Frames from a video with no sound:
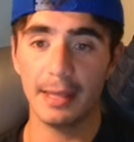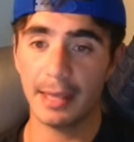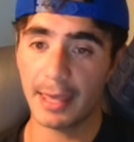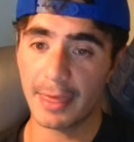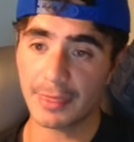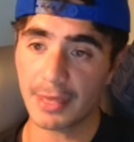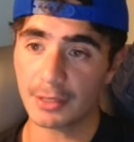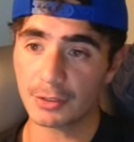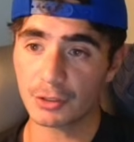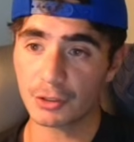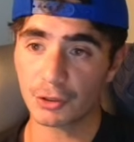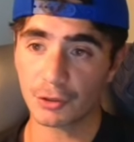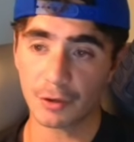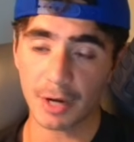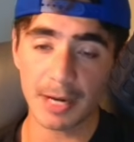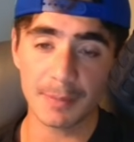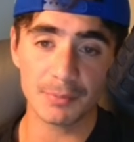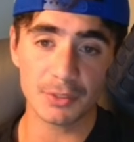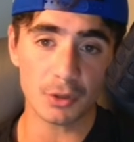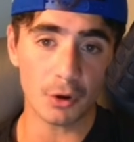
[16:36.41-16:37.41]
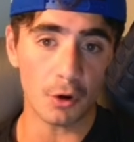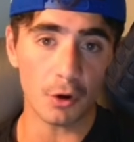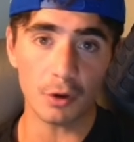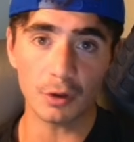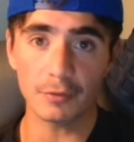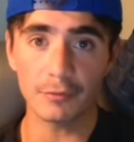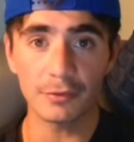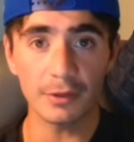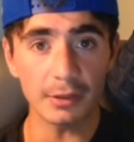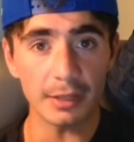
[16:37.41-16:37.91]
It then scraped
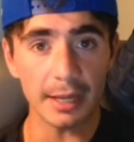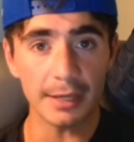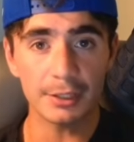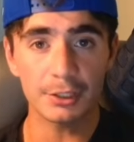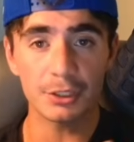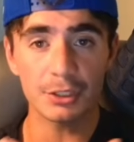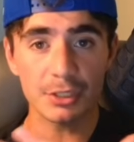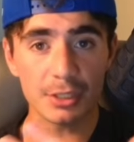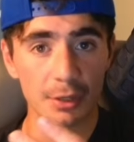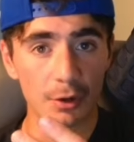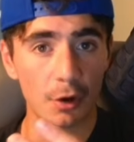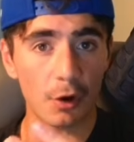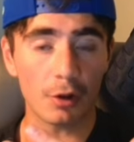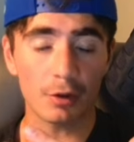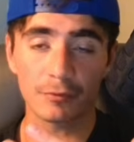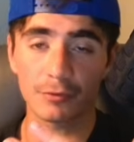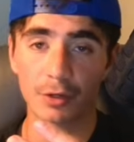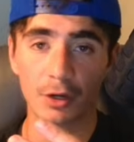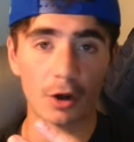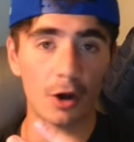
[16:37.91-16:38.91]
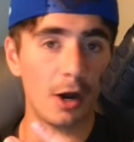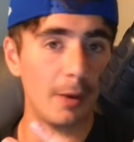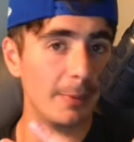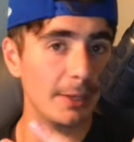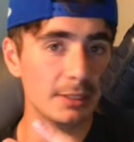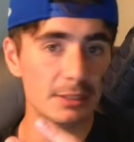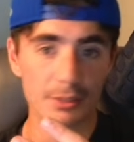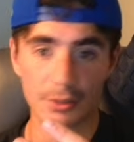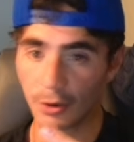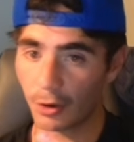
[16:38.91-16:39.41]
all of the likers and all of the
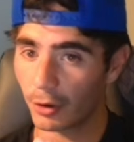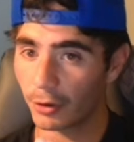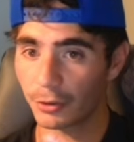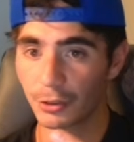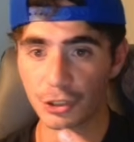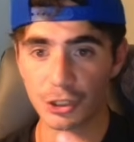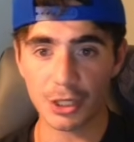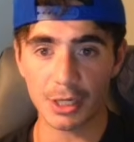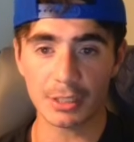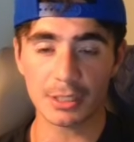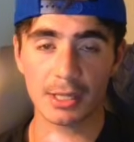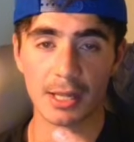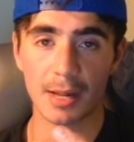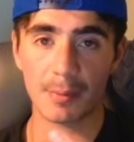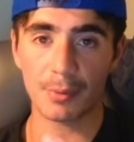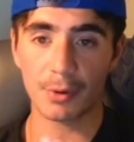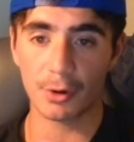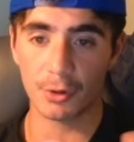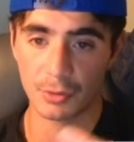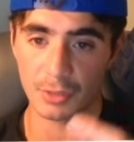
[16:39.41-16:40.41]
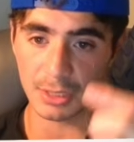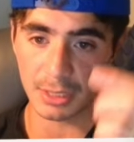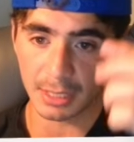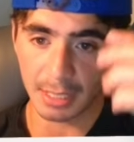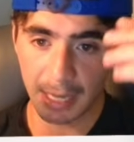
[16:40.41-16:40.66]
comments and all of the shares of that post.